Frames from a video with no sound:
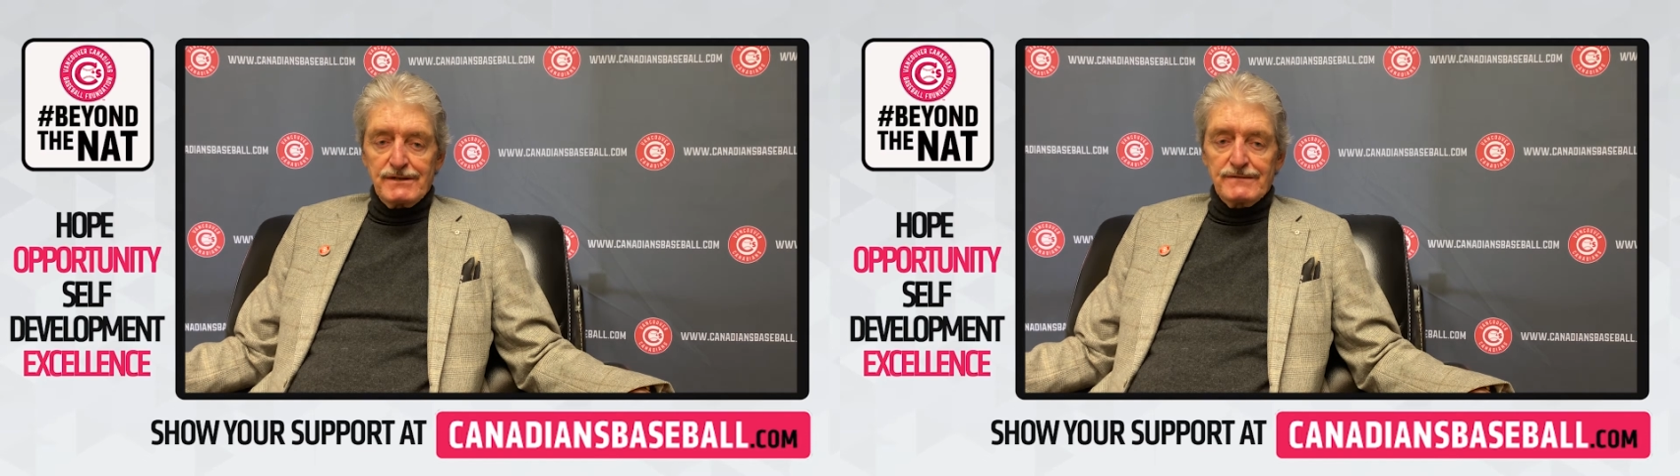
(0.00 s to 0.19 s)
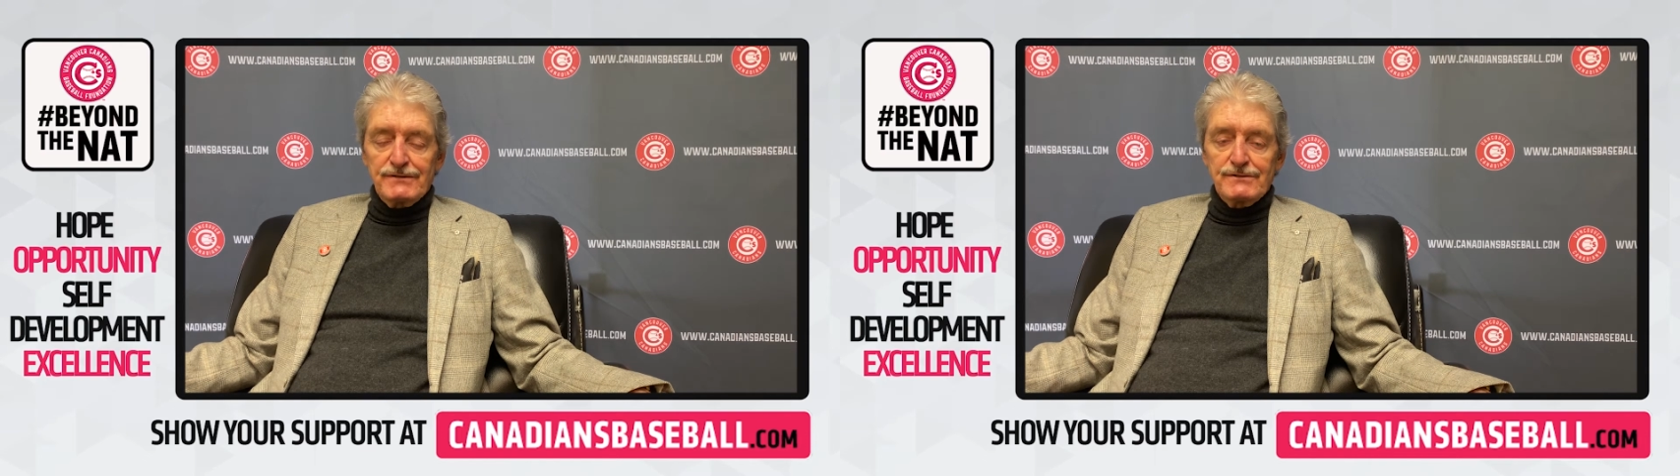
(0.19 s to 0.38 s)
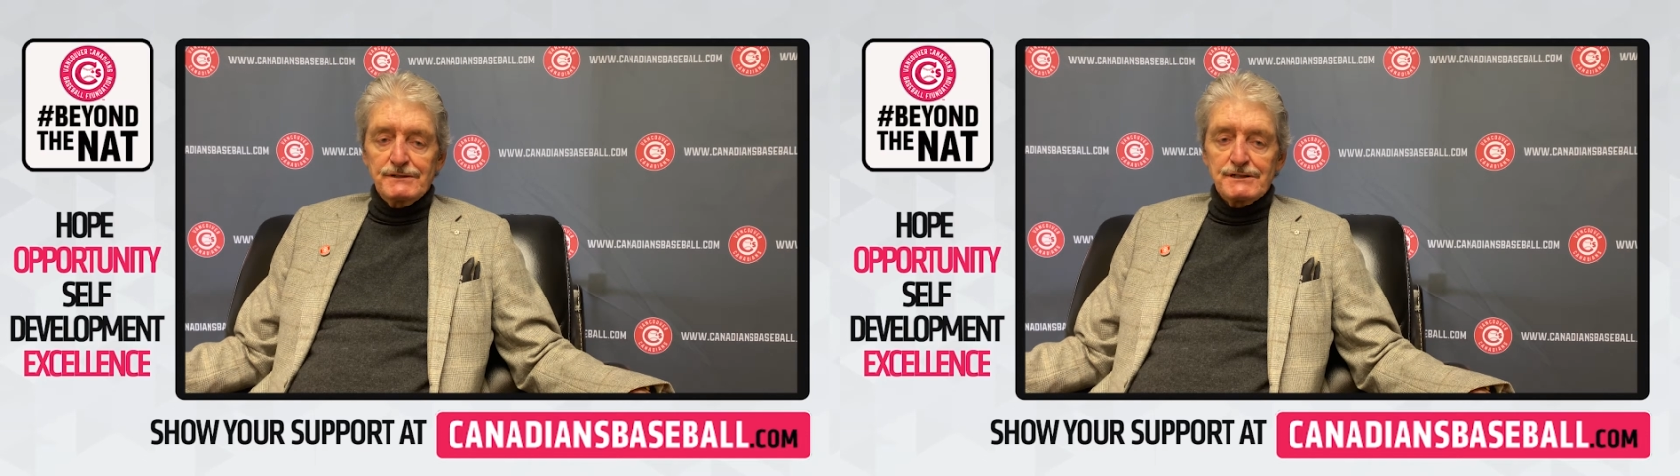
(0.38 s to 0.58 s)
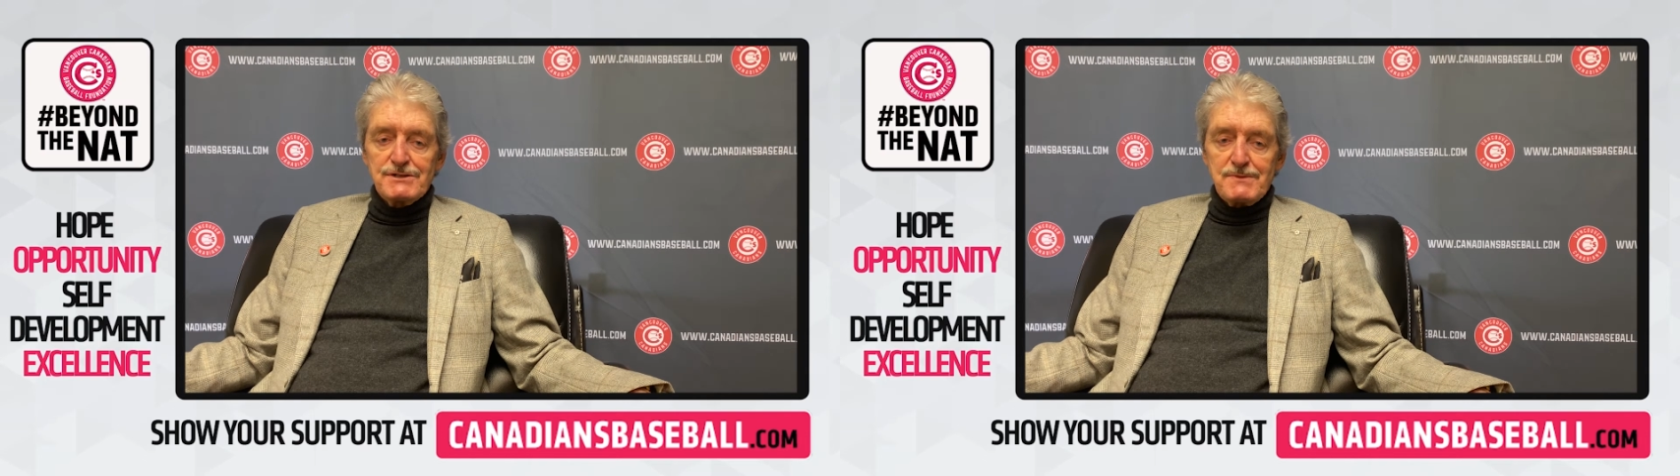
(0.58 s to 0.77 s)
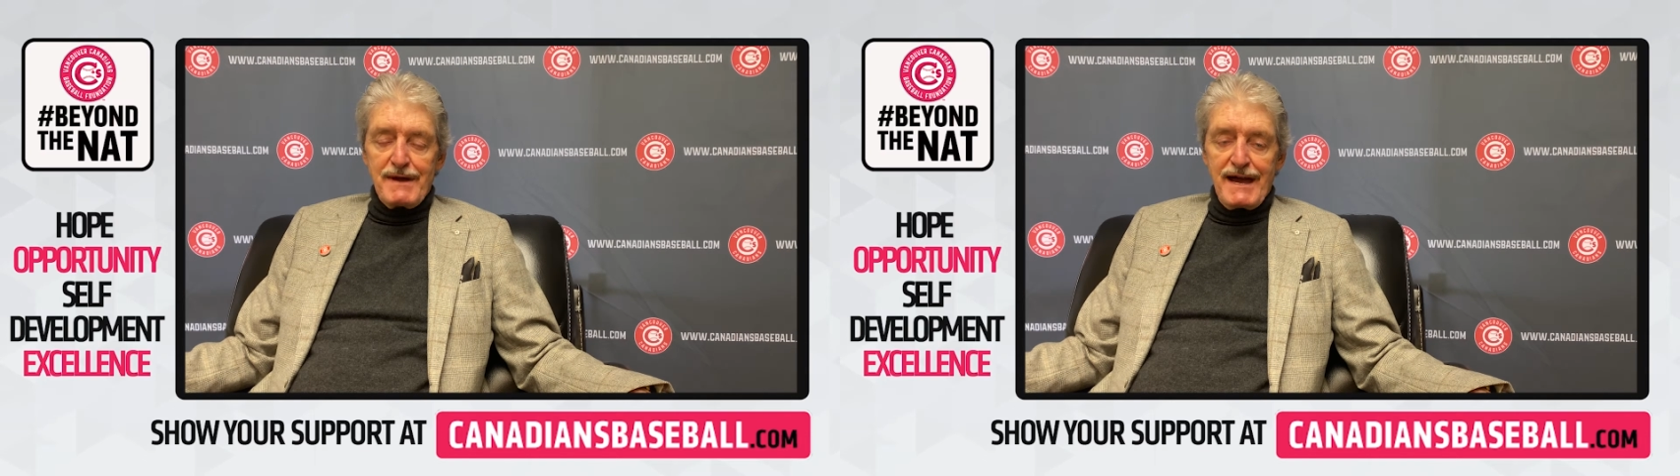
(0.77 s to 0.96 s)
a few
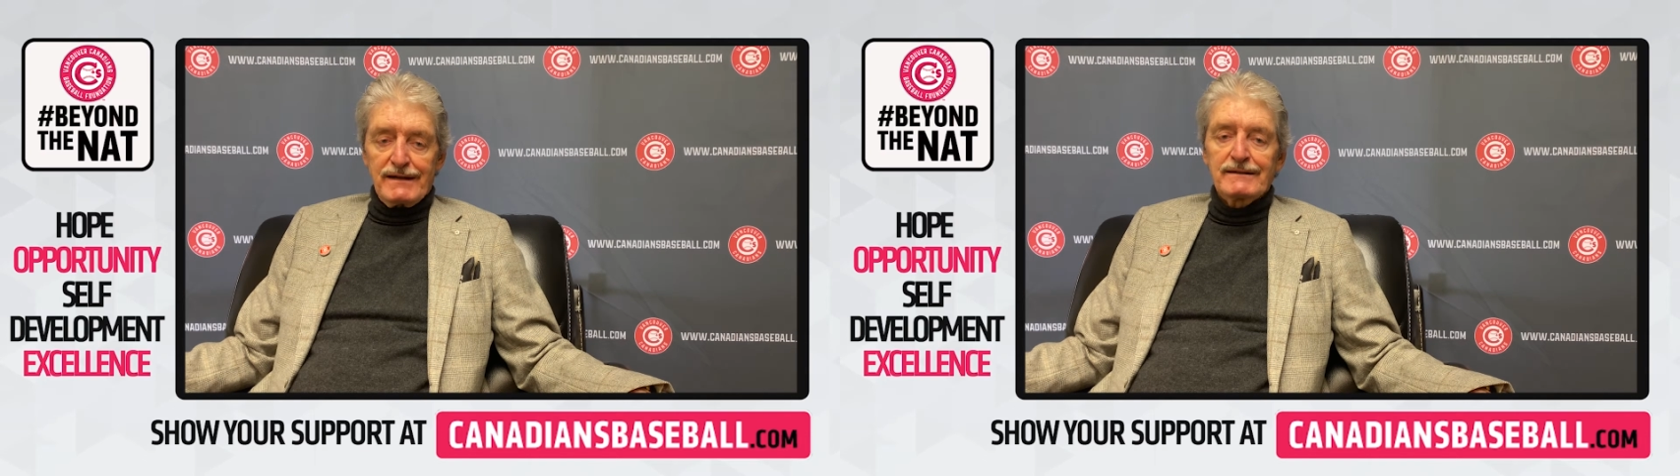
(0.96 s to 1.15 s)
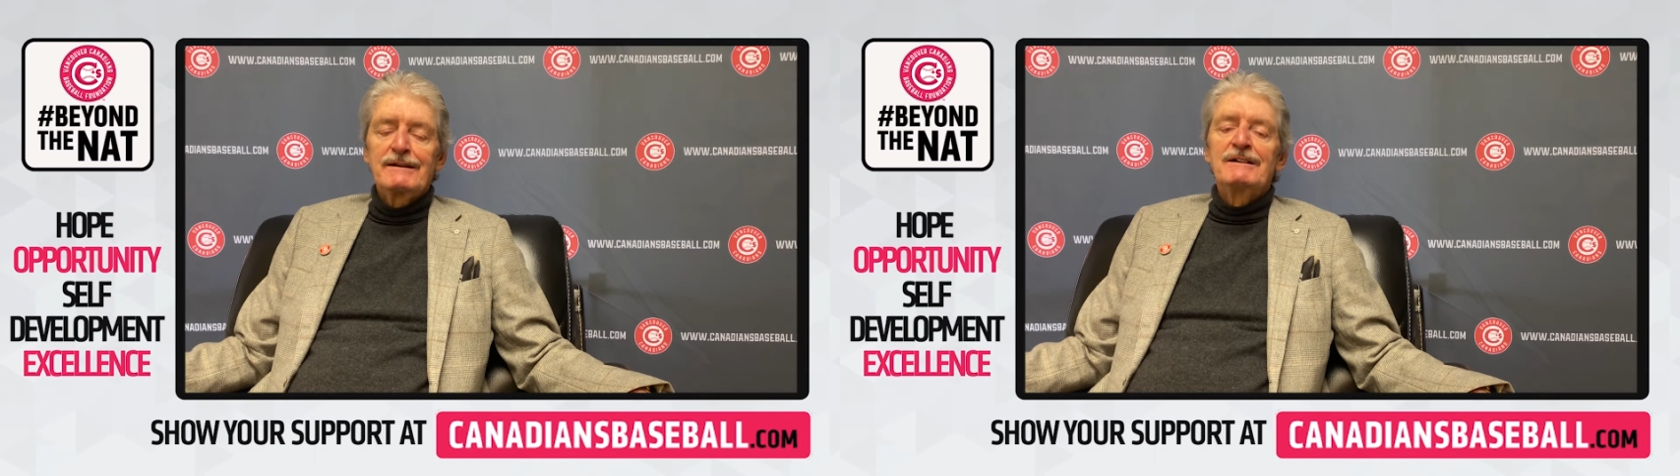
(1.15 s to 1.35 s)
years back